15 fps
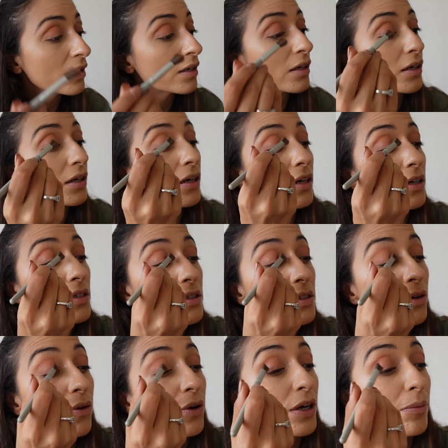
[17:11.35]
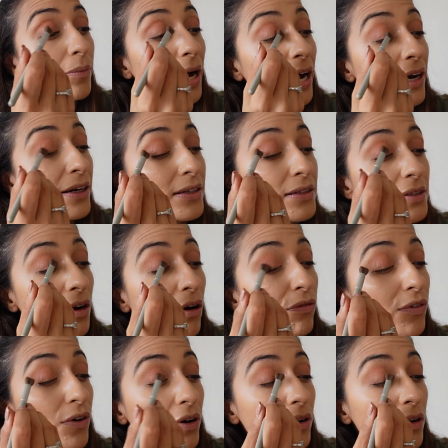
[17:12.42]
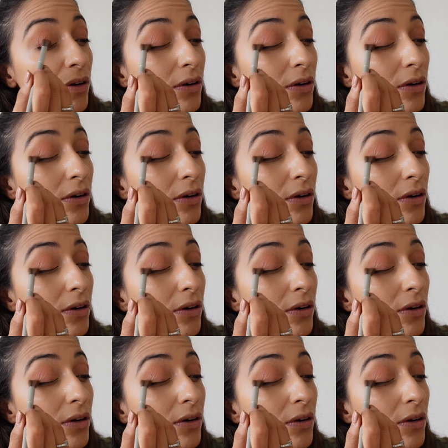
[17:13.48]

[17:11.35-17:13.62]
Because going back is tougher.